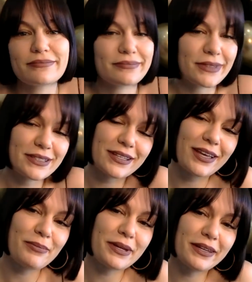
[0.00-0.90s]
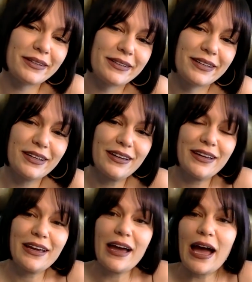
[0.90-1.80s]
It's coming.
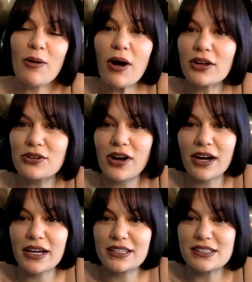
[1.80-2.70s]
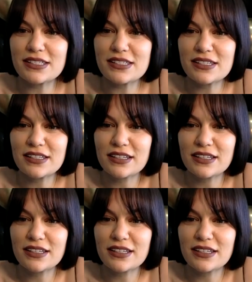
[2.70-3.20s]
How are you guys?